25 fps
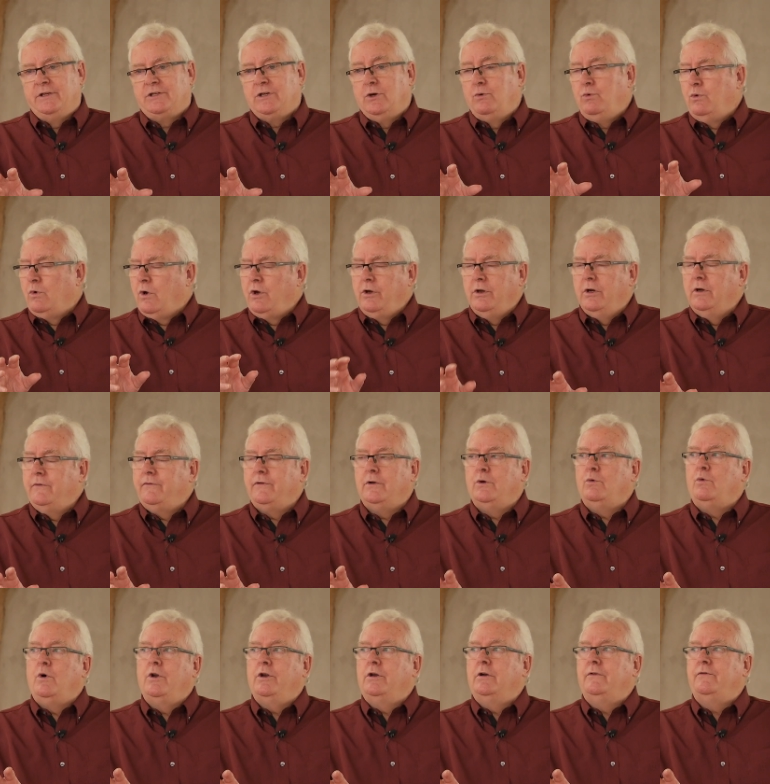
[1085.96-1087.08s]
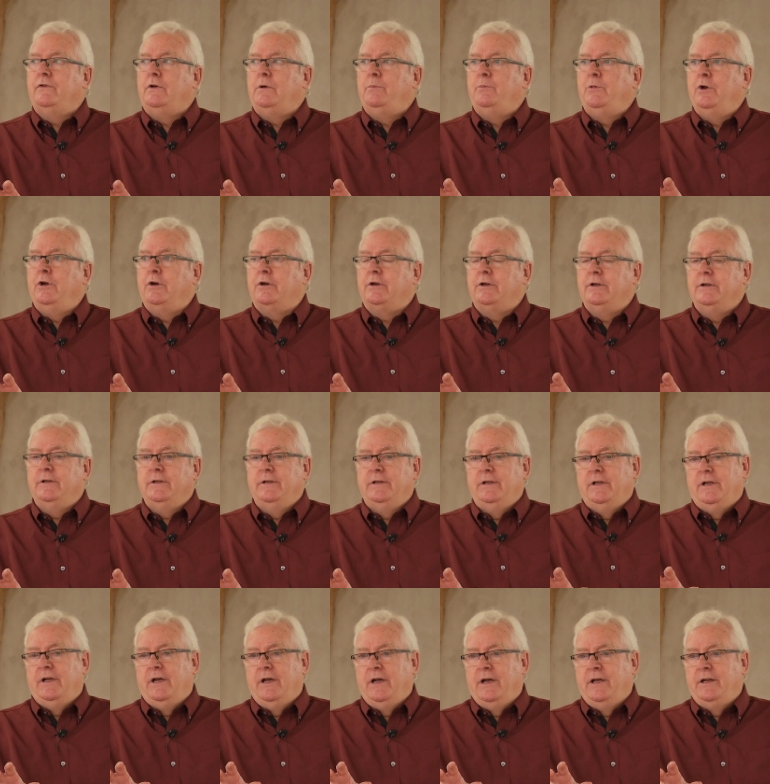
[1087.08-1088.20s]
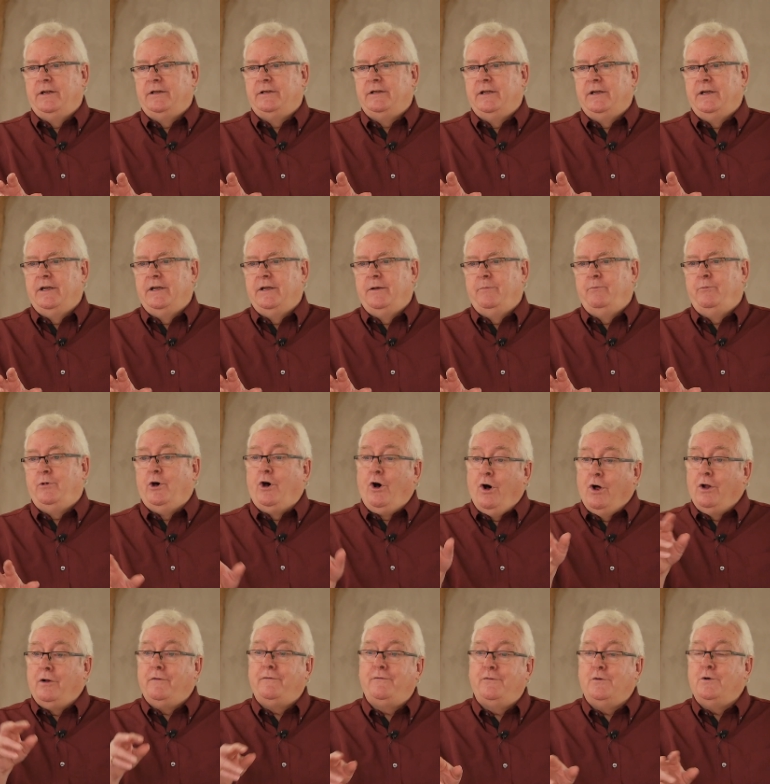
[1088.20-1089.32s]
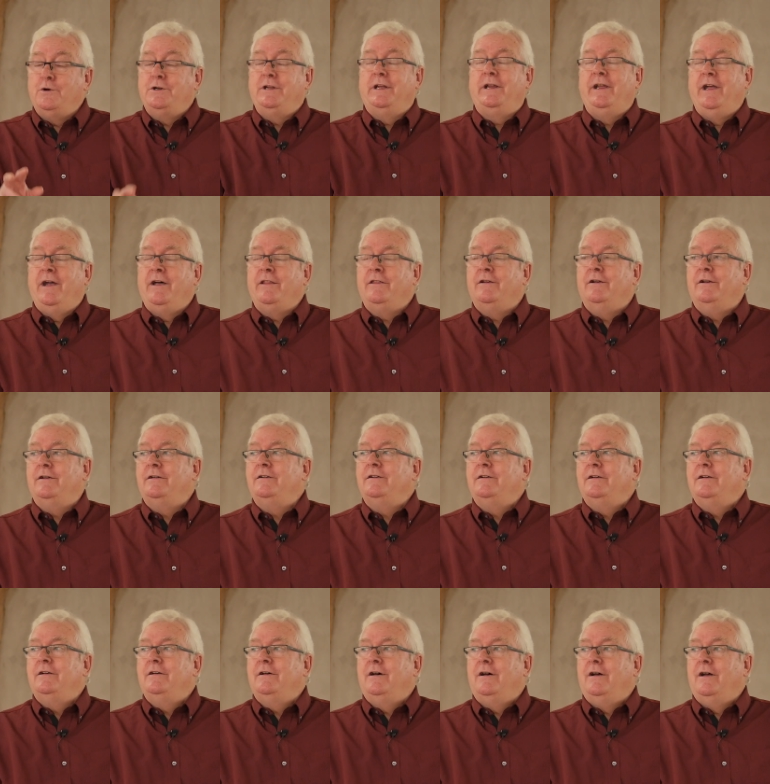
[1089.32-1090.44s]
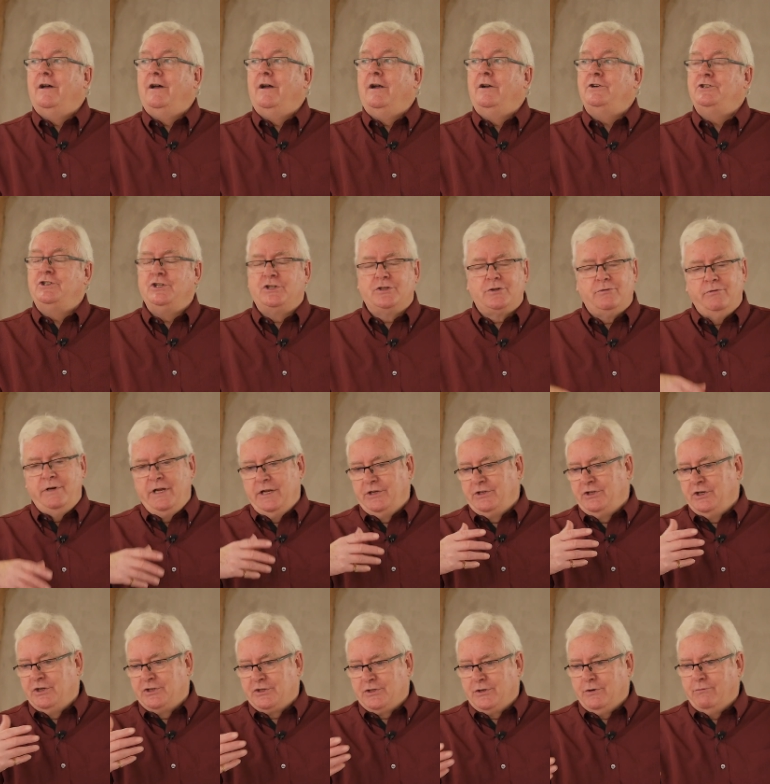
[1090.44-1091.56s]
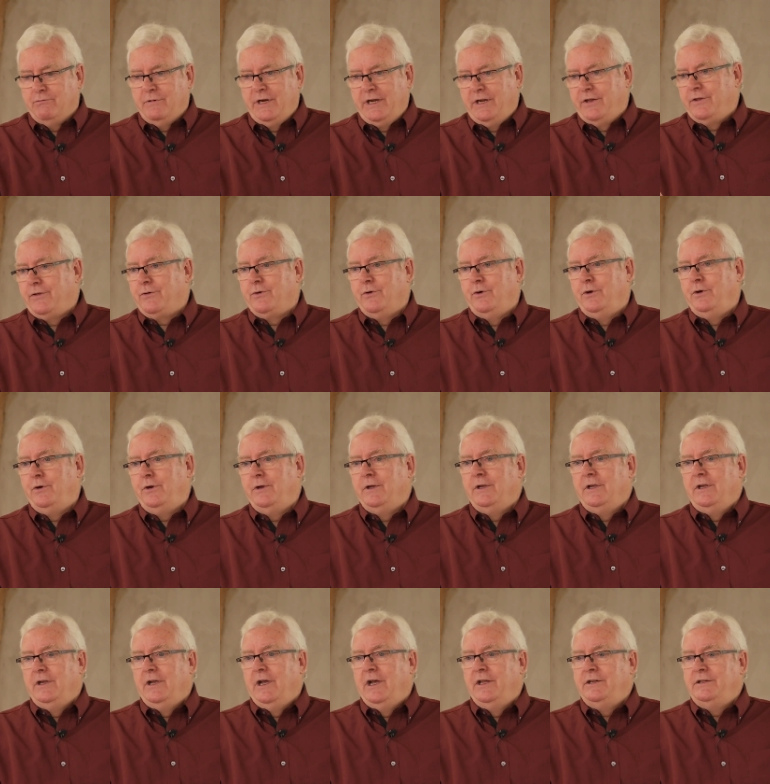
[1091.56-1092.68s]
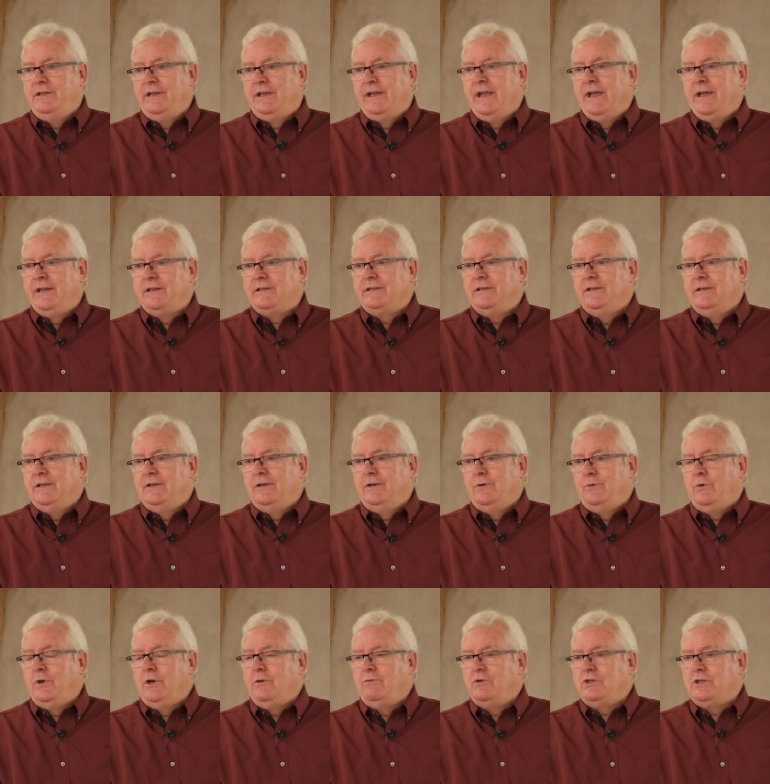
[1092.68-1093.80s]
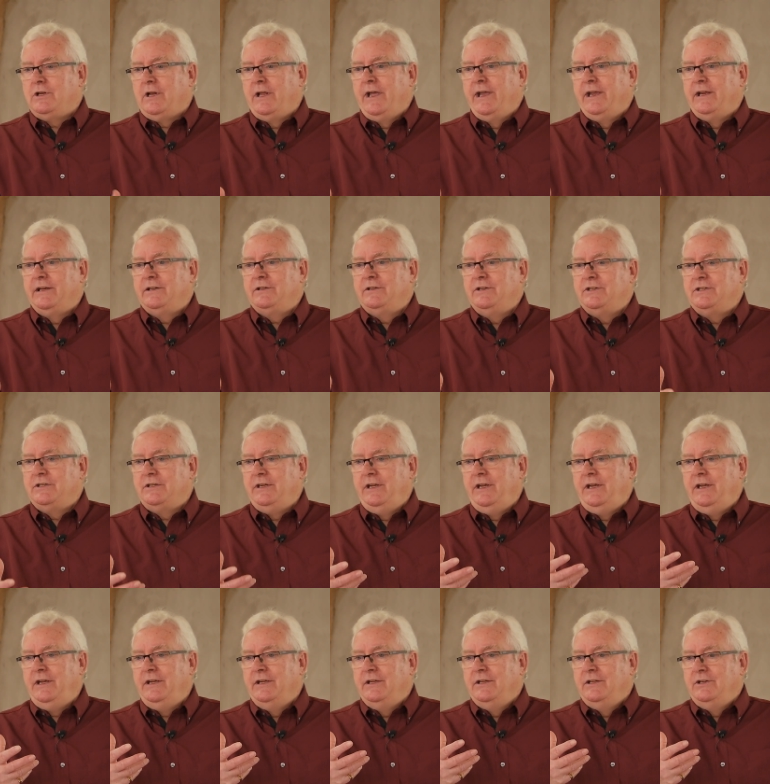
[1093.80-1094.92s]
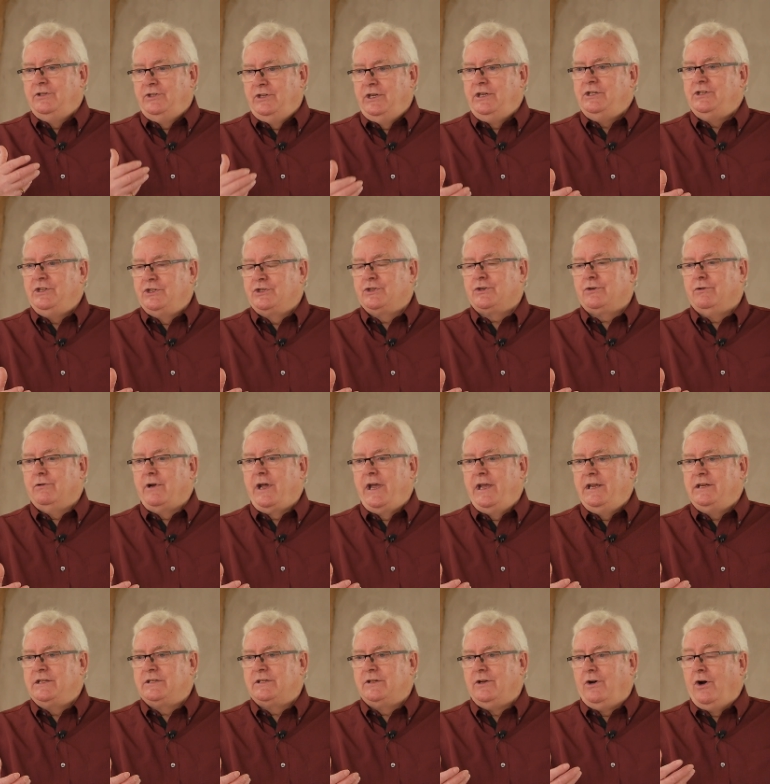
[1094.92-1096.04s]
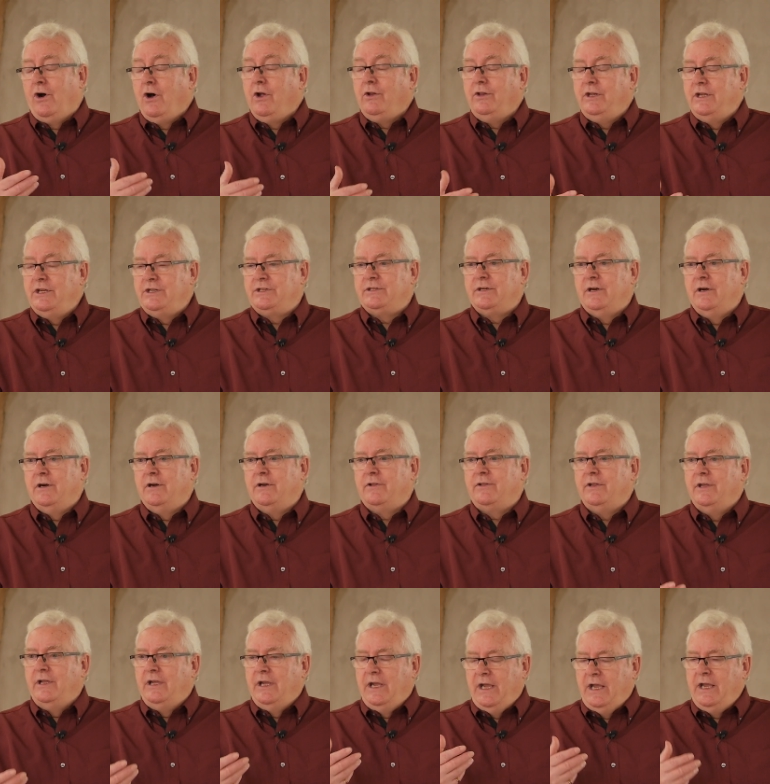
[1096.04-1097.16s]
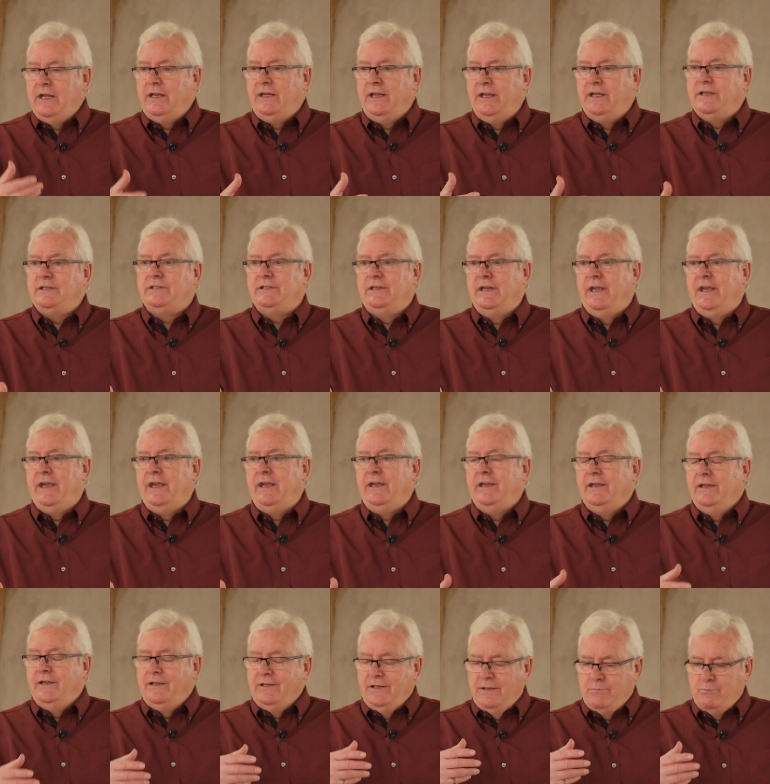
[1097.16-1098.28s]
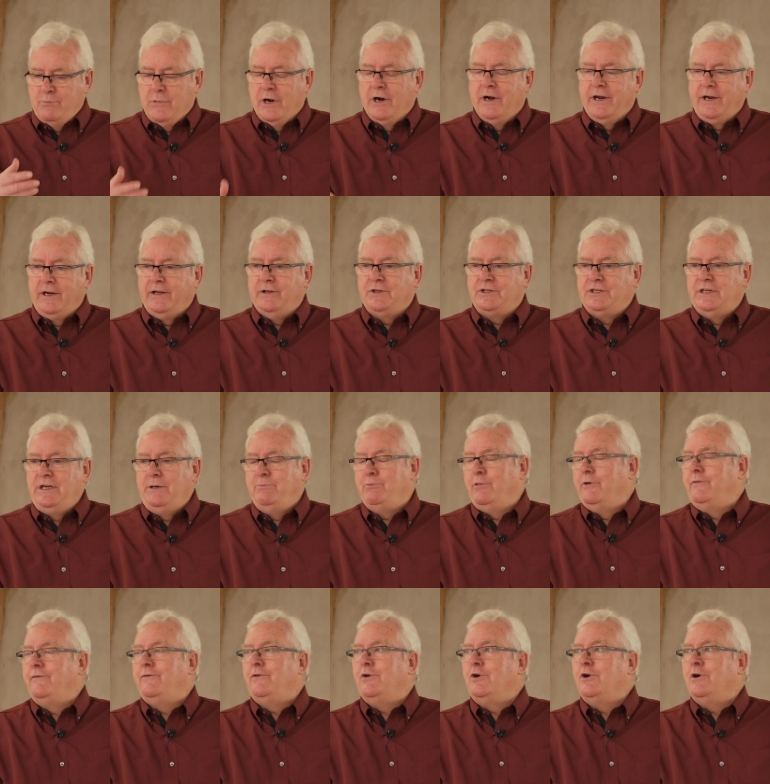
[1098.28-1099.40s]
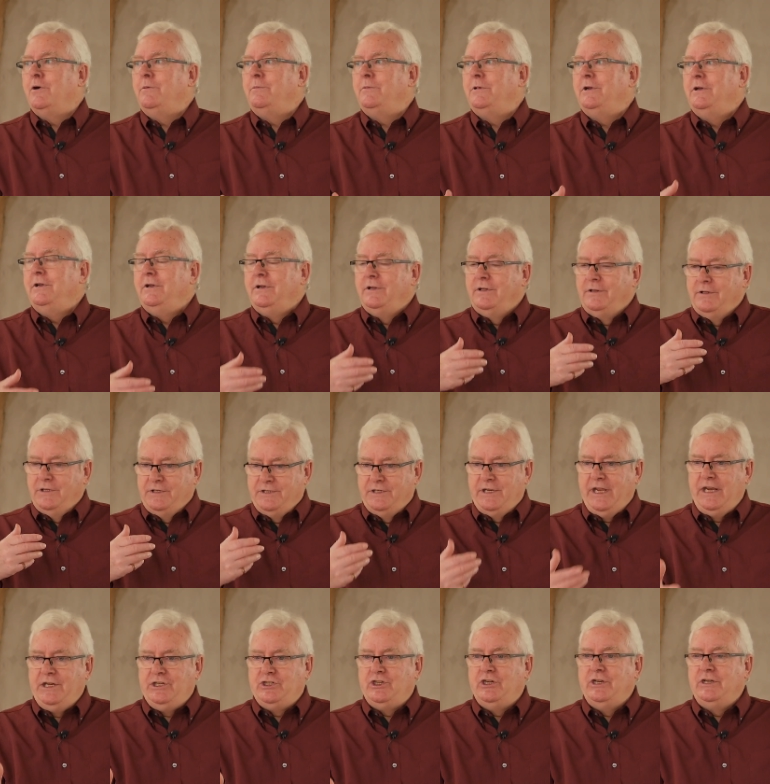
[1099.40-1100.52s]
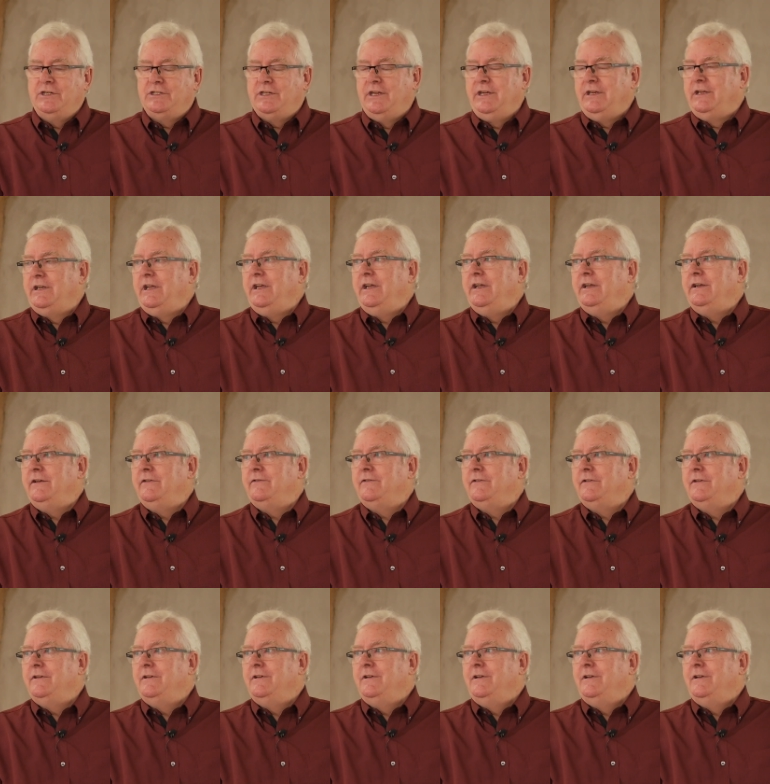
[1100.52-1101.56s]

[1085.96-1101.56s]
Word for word: it's a wonderful, wonderful book. And, uh, but all four together are just great just to read through and to get what it was like to see Jesus Christ on this earth in his day, the miracles he performed, the teachings he gave,